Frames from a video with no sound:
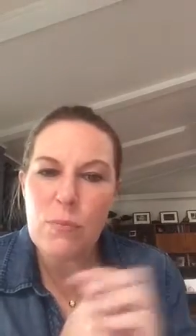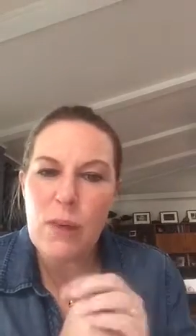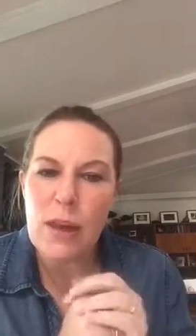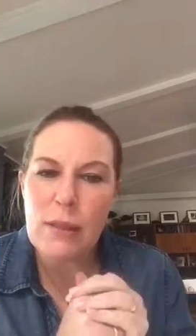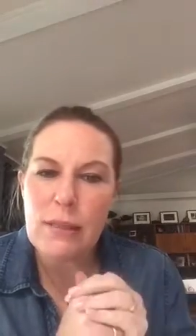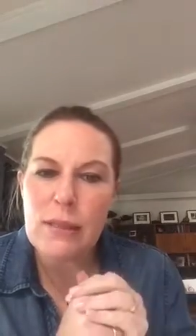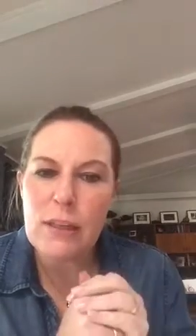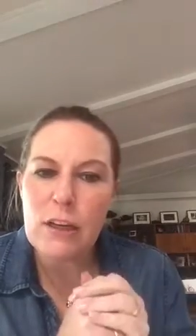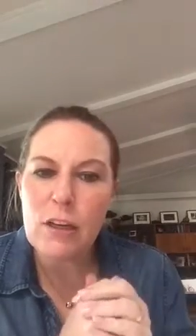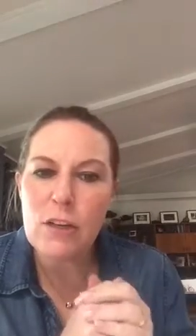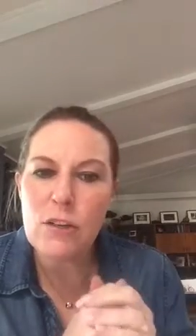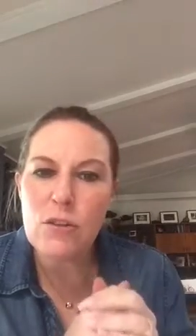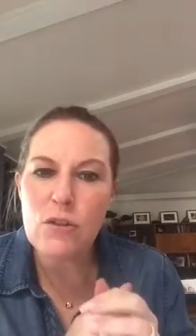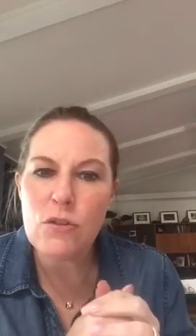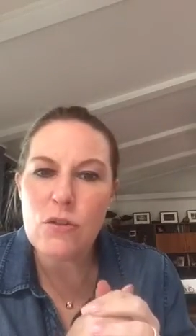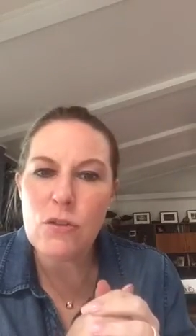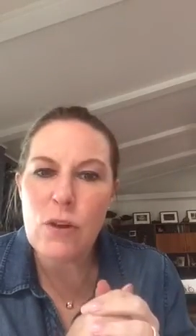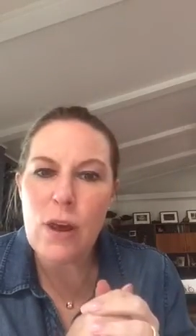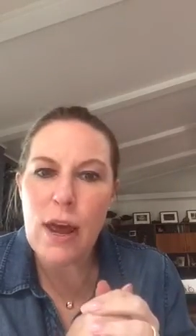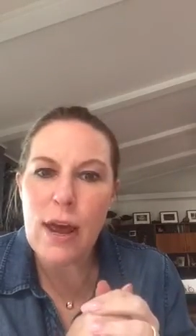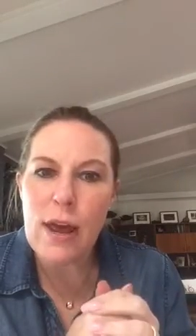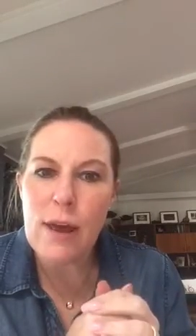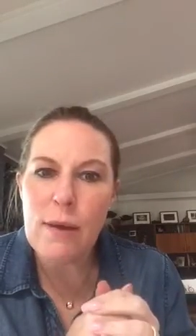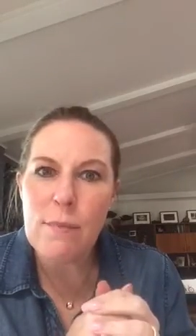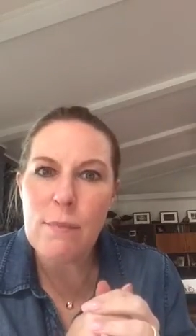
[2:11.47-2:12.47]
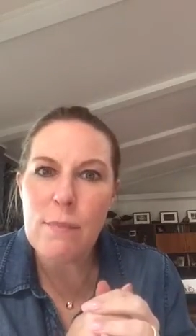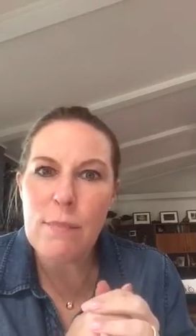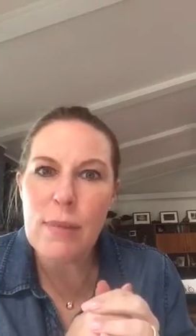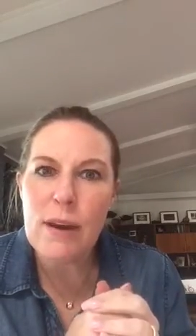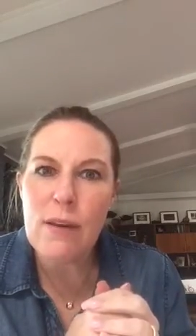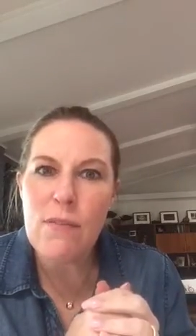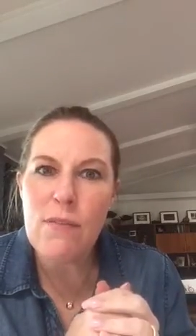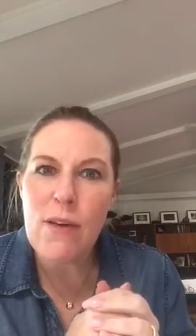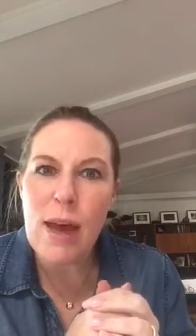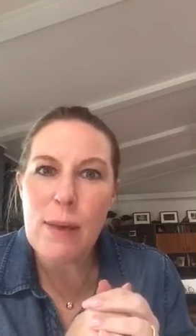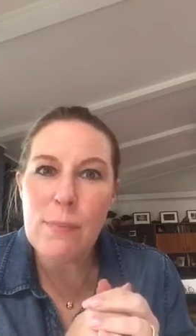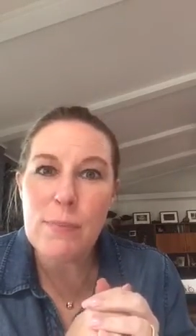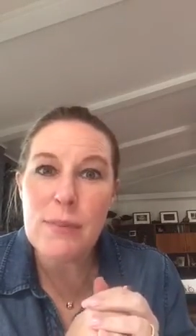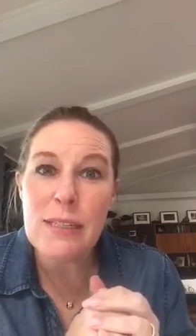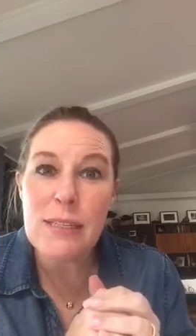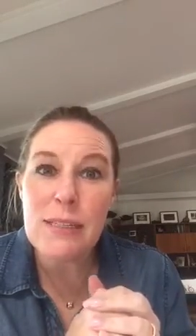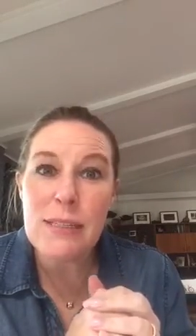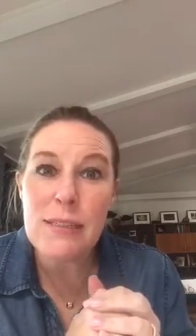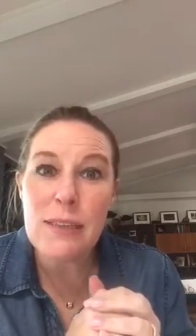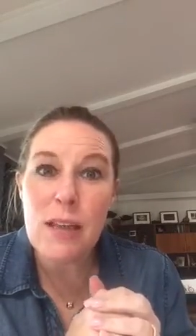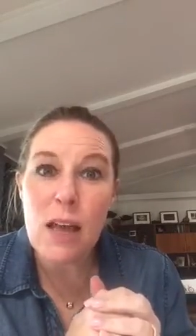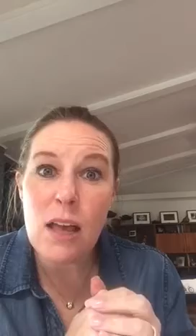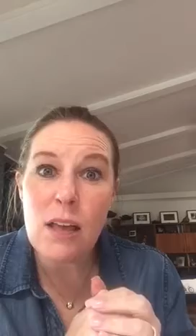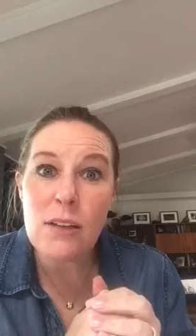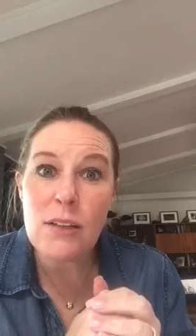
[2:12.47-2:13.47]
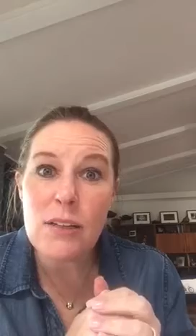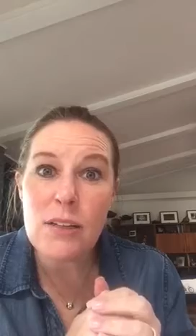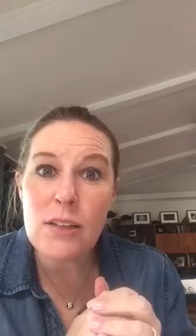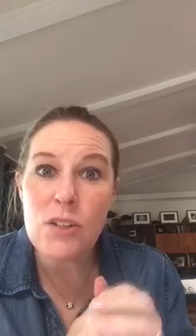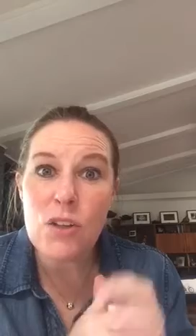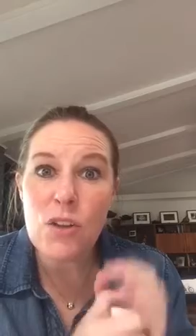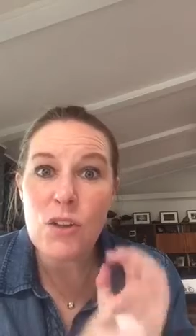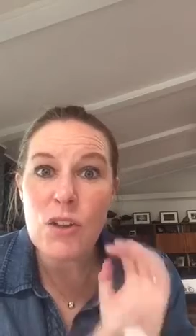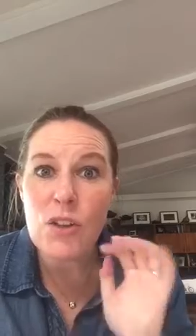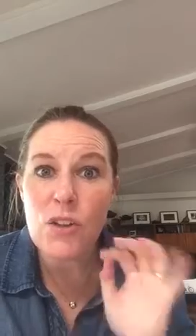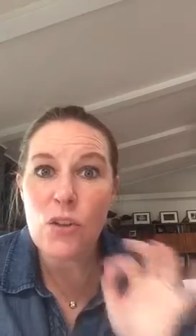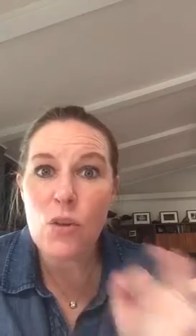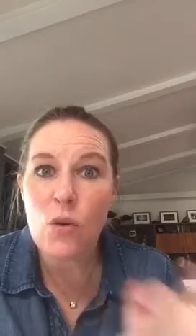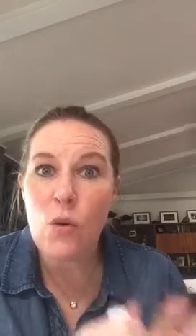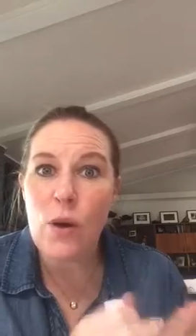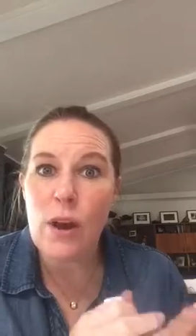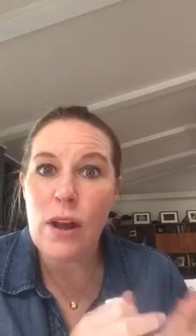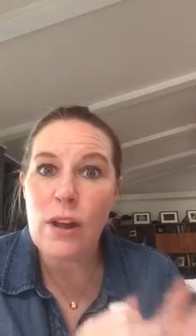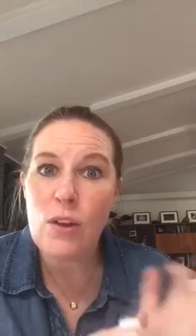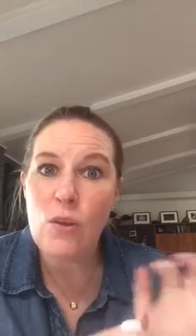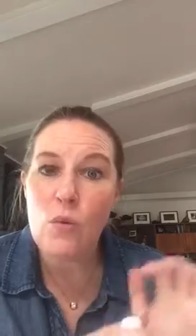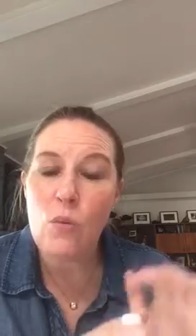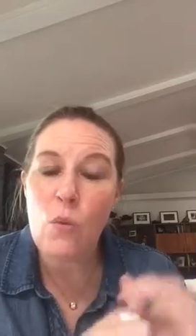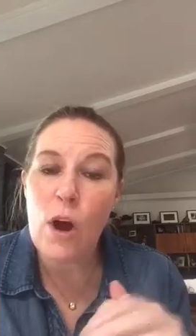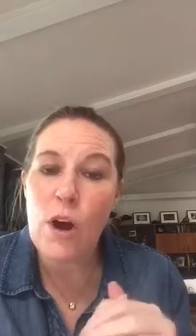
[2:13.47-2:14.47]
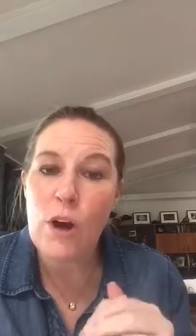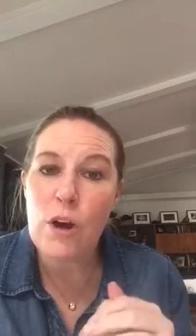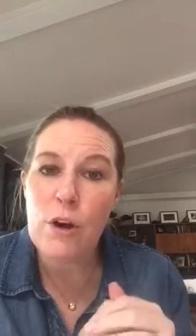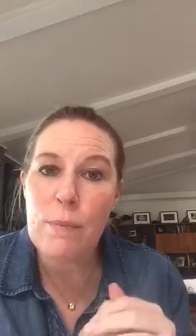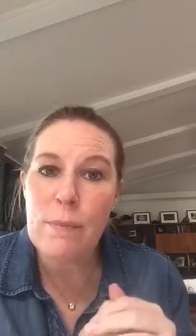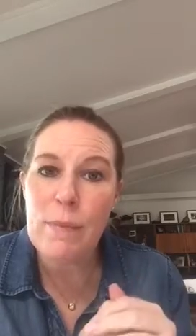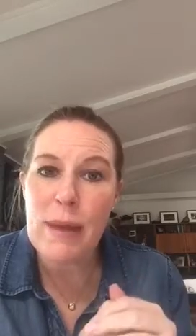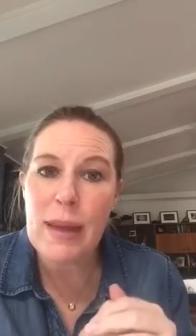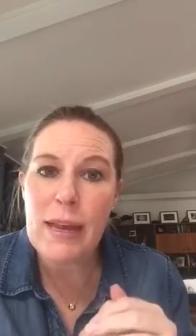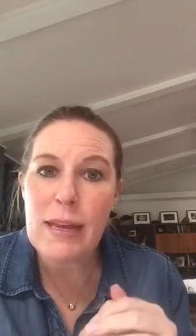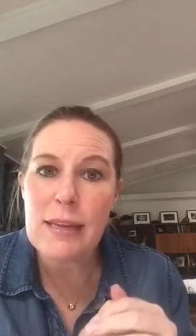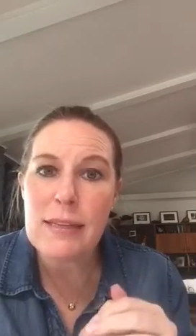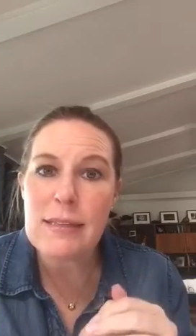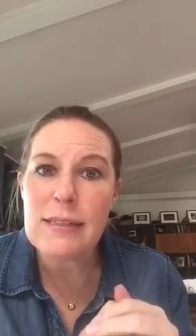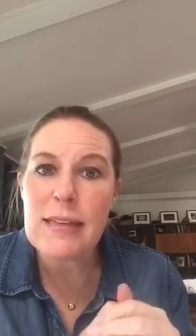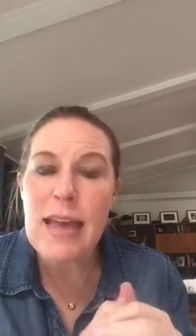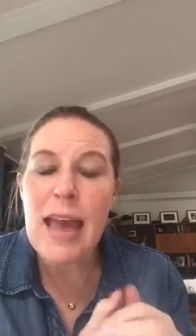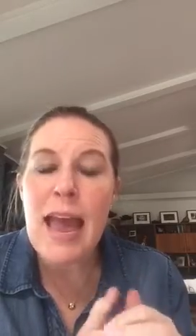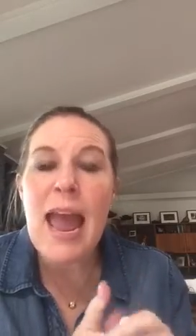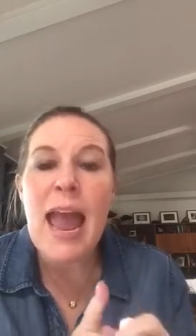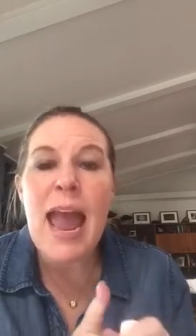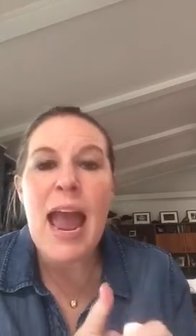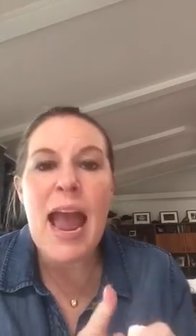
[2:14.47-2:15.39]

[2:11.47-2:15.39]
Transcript: a little uh, bit of Epsom salt so that the oil and water mix